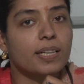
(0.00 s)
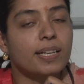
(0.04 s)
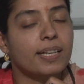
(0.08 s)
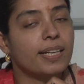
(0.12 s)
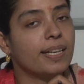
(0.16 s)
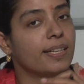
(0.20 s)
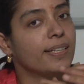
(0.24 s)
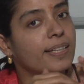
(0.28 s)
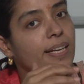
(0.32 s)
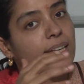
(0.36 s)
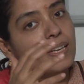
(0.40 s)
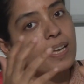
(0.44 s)

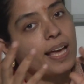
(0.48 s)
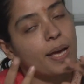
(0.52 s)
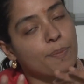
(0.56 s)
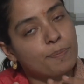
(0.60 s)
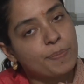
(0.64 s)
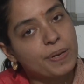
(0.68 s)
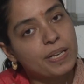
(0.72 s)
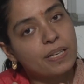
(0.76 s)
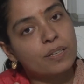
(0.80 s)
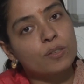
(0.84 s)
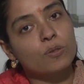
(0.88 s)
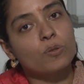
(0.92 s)
It can
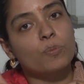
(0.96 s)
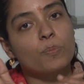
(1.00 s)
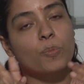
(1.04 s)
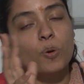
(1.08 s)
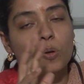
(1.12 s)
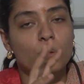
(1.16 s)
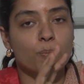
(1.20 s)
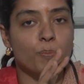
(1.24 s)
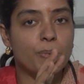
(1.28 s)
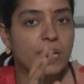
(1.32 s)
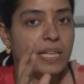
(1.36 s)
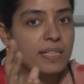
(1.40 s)
happen to
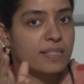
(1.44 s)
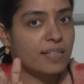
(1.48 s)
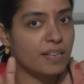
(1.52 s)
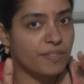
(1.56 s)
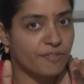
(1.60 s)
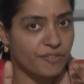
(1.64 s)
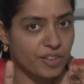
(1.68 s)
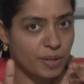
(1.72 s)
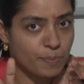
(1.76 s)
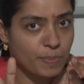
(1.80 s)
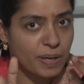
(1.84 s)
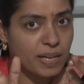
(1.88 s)
both males
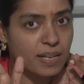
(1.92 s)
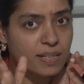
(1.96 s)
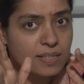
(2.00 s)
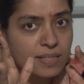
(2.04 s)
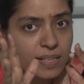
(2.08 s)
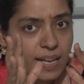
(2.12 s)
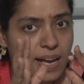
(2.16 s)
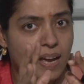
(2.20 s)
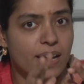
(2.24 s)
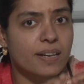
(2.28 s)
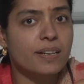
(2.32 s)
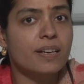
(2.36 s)
and
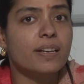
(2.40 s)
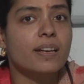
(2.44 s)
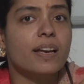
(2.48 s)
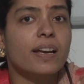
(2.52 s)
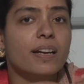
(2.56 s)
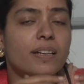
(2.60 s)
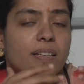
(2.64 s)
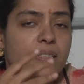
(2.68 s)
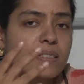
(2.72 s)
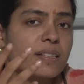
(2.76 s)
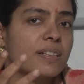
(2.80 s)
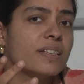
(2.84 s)
females, and
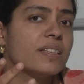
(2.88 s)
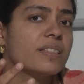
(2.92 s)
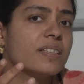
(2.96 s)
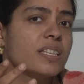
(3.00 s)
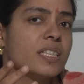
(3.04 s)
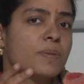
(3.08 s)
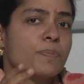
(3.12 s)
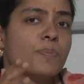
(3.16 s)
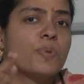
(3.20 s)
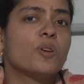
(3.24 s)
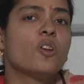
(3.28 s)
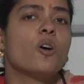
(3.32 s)
it is a
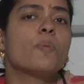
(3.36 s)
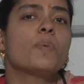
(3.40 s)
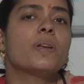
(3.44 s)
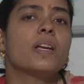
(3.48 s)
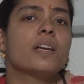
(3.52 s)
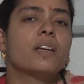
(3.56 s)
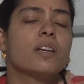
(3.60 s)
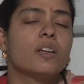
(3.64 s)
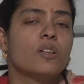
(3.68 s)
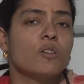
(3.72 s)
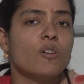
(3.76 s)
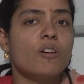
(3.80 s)
disease
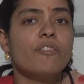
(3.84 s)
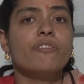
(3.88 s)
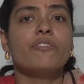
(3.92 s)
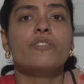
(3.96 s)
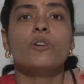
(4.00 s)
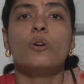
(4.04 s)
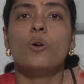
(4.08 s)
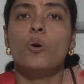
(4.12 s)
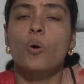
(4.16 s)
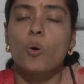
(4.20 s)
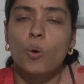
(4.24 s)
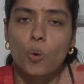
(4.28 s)
predominantly of
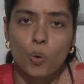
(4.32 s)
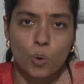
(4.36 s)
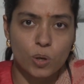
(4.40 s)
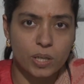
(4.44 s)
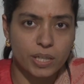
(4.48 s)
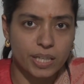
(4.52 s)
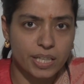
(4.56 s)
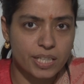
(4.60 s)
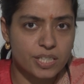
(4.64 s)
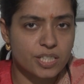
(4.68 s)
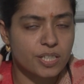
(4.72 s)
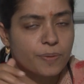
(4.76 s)

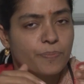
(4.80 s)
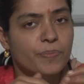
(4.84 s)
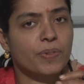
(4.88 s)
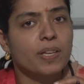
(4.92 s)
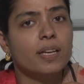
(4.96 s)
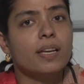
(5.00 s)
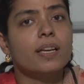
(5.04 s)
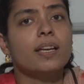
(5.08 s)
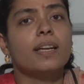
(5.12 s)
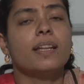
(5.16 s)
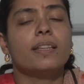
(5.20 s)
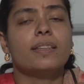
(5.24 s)
old age.
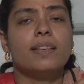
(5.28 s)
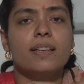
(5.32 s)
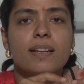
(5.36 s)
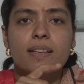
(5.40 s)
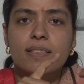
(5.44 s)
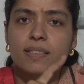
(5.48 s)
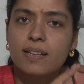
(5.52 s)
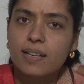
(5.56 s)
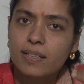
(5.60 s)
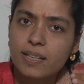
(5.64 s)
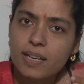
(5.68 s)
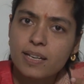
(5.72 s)
There are
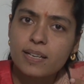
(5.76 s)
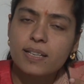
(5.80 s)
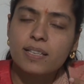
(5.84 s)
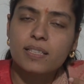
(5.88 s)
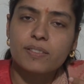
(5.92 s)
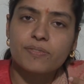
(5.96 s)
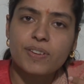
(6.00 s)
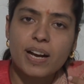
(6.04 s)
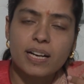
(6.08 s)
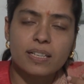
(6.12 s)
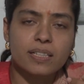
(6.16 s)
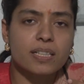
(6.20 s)
certain
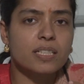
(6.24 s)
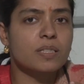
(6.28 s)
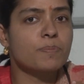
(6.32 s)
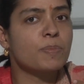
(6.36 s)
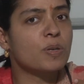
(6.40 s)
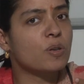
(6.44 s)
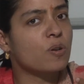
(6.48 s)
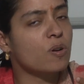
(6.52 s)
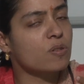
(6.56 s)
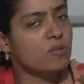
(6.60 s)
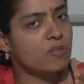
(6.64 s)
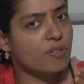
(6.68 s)
risk factors
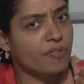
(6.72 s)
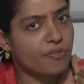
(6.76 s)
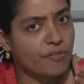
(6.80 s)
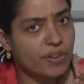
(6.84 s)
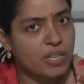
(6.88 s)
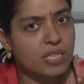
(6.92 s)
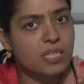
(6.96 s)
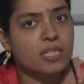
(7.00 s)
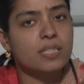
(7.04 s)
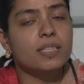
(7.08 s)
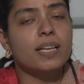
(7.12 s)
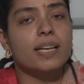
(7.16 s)
because of
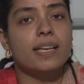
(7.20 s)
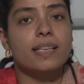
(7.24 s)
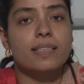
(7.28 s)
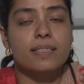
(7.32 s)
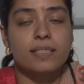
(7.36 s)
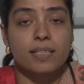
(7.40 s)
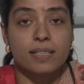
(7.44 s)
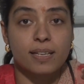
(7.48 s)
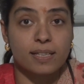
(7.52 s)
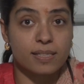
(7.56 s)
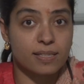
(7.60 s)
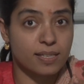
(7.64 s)
which the
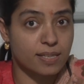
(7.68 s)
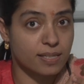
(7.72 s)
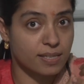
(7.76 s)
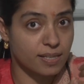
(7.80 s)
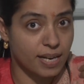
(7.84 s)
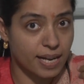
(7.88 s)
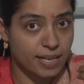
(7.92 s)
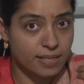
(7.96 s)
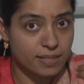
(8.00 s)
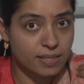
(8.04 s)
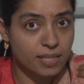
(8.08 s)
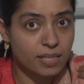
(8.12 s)
incidence is
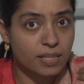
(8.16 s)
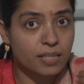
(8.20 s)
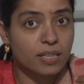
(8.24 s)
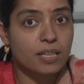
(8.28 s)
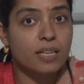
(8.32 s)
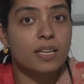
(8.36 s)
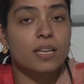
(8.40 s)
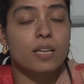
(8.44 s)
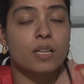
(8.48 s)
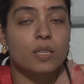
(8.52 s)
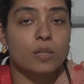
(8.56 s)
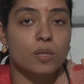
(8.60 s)
rising.
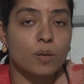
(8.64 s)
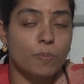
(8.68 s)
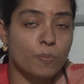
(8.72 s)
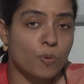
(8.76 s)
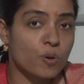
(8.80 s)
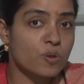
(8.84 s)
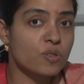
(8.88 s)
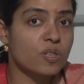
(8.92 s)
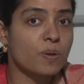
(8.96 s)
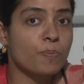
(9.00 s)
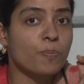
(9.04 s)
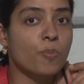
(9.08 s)
The
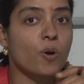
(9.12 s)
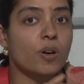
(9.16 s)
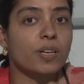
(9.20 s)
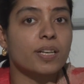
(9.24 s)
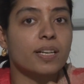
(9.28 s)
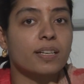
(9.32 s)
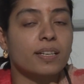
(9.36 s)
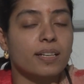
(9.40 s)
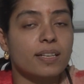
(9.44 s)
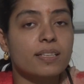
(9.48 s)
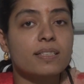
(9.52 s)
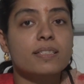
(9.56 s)
most
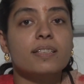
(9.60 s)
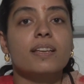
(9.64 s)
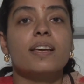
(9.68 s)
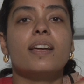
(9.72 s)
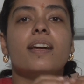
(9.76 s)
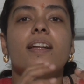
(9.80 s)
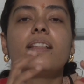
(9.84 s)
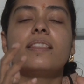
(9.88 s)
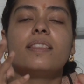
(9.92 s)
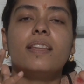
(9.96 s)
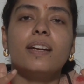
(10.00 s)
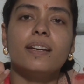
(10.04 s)
important is
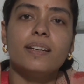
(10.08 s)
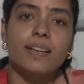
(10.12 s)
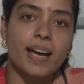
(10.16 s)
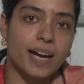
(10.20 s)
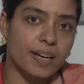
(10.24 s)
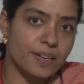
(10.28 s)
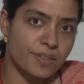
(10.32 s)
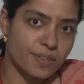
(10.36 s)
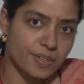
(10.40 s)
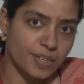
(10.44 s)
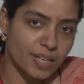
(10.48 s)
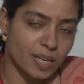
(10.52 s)
the
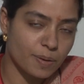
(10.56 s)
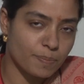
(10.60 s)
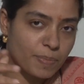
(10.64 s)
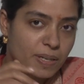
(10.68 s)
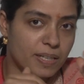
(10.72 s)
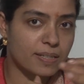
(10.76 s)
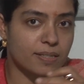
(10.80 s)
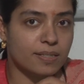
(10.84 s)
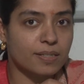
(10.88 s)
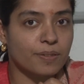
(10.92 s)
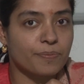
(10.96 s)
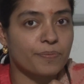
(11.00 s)
dietary
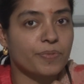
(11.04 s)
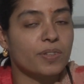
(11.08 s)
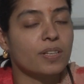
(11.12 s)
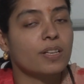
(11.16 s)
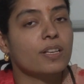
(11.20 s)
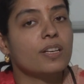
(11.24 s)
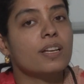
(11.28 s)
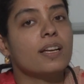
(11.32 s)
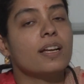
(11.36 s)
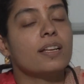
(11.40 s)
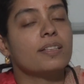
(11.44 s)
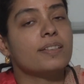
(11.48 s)
habits.
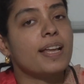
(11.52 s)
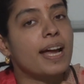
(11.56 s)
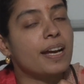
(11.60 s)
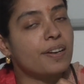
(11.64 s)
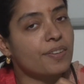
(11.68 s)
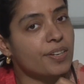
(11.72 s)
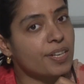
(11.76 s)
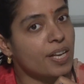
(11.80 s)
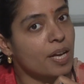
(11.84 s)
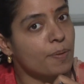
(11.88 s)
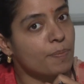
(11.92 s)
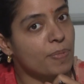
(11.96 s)

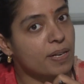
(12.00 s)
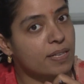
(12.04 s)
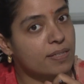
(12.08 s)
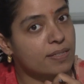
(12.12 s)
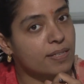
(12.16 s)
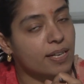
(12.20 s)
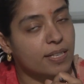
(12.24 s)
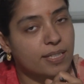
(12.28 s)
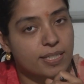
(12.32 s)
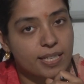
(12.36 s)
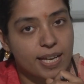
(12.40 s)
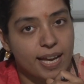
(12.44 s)
Dietary habits
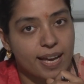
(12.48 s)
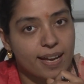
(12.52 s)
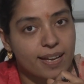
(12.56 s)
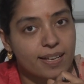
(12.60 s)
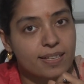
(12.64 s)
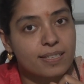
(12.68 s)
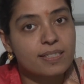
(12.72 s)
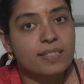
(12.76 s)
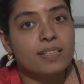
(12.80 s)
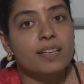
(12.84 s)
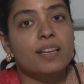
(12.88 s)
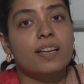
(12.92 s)
such
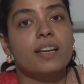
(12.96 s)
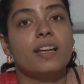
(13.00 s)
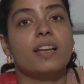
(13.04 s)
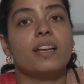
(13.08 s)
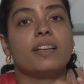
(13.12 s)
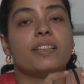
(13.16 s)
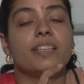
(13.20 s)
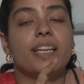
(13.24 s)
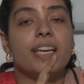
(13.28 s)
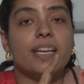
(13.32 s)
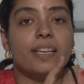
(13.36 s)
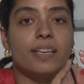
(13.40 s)
as
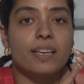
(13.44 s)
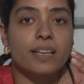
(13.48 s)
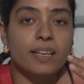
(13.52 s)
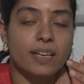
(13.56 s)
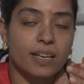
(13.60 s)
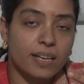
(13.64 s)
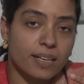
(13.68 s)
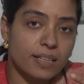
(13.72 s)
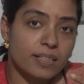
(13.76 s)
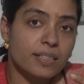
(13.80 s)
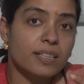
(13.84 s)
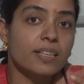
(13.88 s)
taking
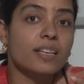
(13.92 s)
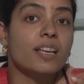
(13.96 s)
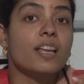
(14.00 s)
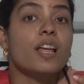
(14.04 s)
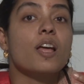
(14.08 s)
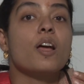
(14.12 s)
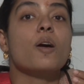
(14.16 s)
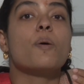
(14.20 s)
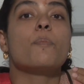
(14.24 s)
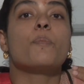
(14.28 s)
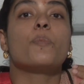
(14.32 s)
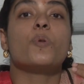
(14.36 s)
in
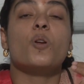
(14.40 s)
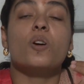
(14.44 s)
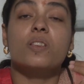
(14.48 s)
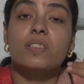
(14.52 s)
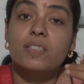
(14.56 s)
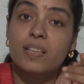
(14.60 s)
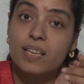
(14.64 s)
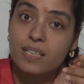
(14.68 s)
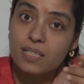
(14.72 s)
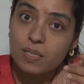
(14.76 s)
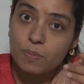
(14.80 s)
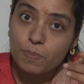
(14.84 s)

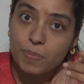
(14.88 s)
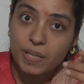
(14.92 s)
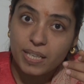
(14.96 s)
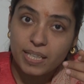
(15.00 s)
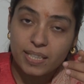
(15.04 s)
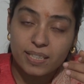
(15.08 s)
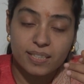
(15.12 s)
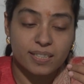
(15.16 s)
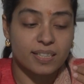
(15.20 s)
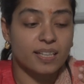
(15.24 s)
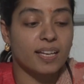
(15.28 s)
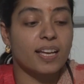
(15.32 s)
processed
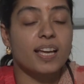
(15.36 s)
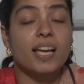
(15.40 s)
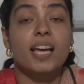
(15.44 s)
meat,